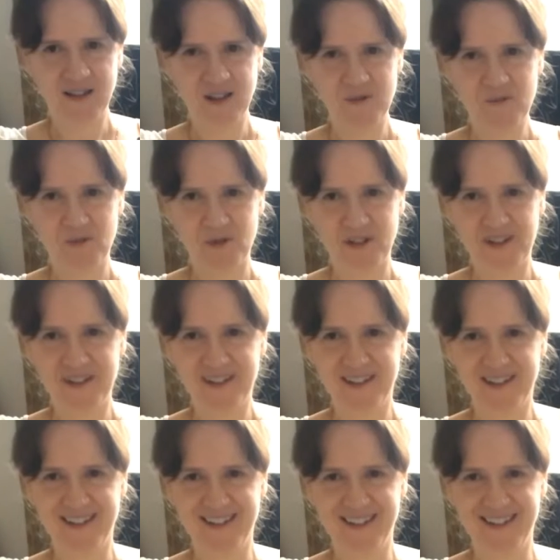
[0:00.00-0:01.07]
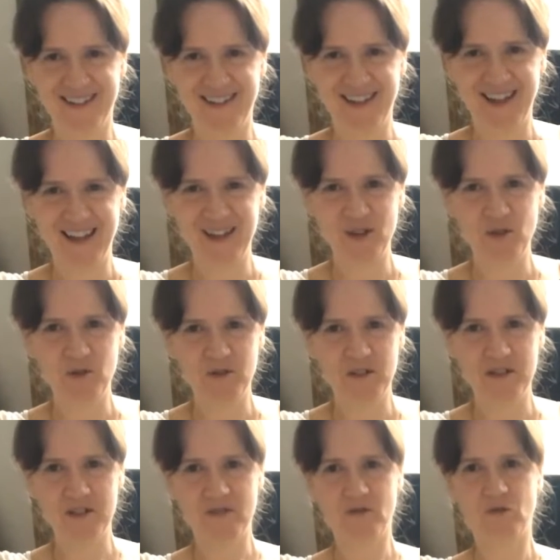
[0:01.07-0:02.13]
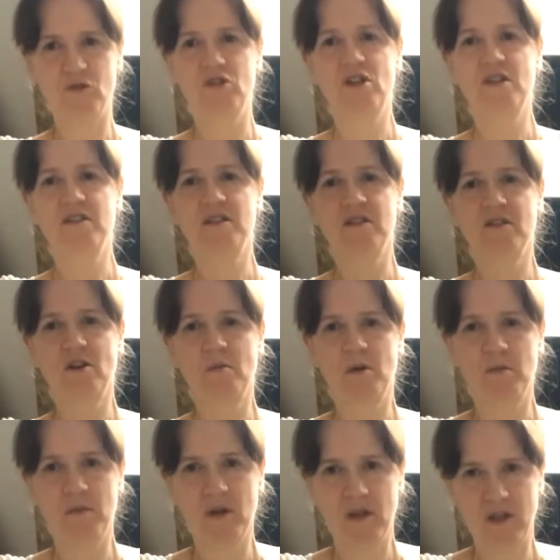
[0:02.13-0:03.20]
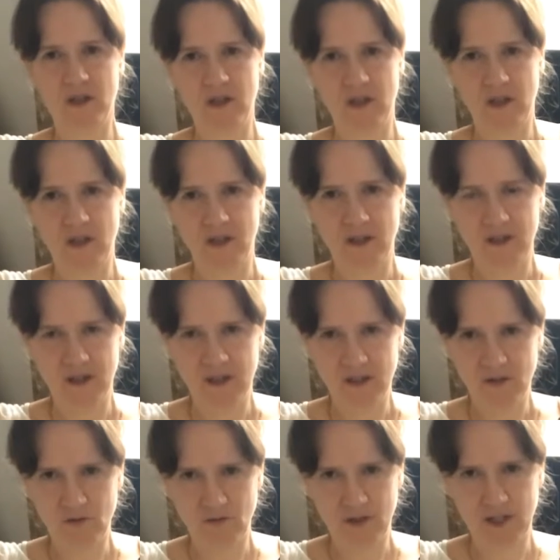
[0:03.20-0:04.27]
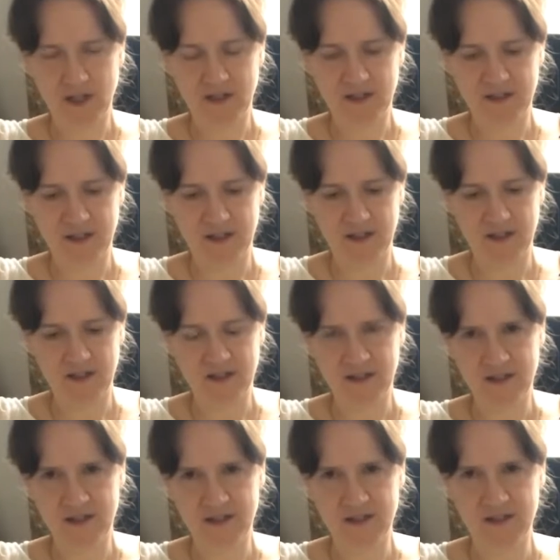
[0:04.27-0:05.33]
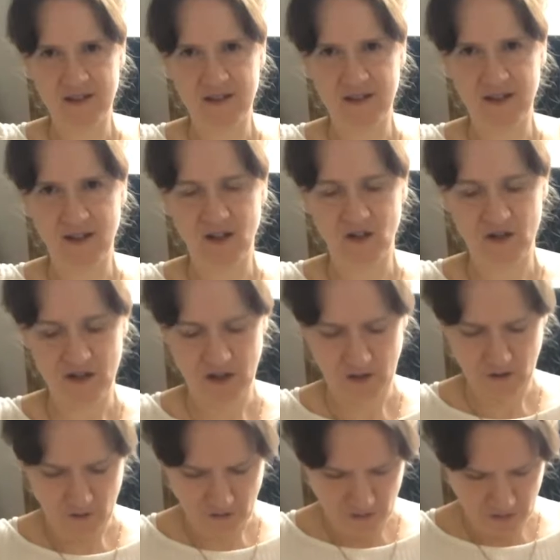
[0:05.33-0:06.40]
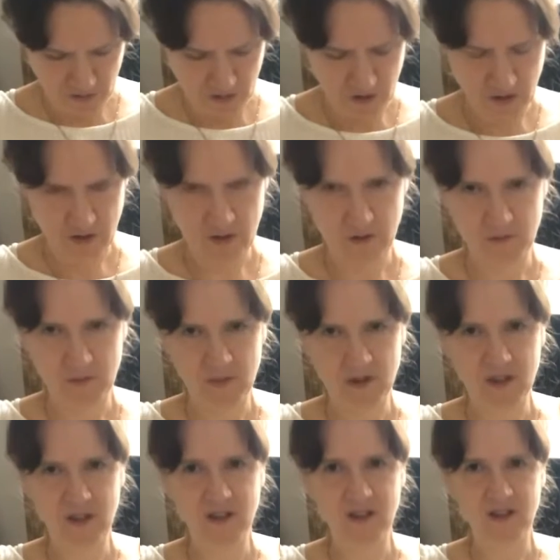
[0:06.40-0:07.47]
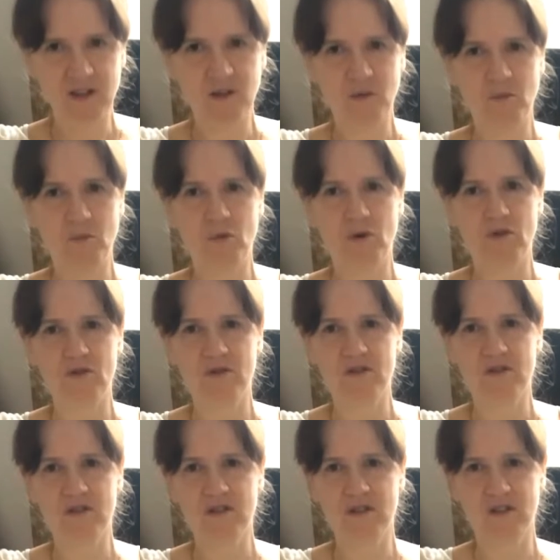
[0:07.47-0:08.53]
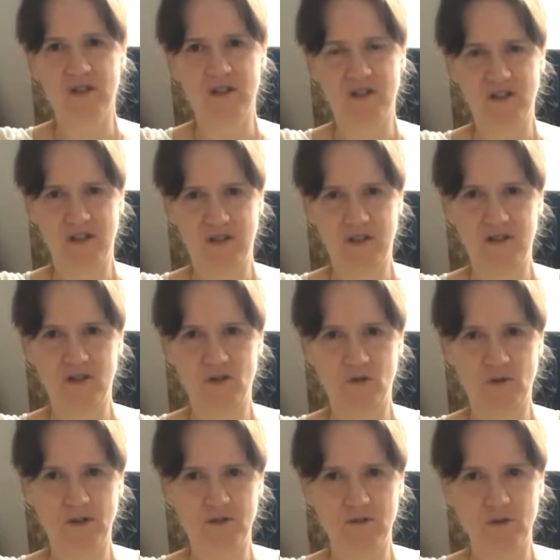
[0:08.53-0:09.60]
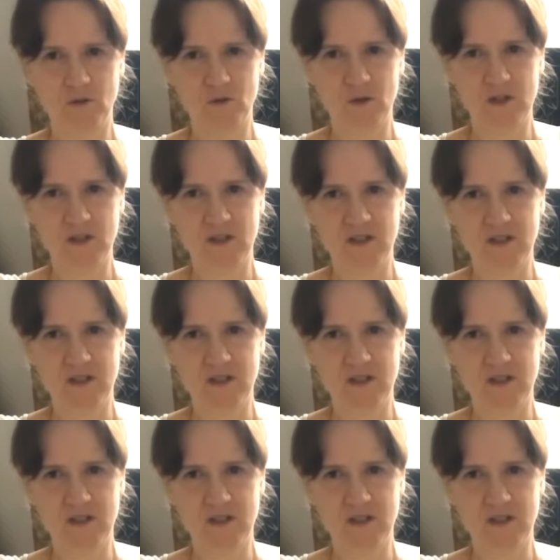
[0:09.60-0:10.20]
And breathe. And notice if your chest has come up, relax it until your sternum points straight forward,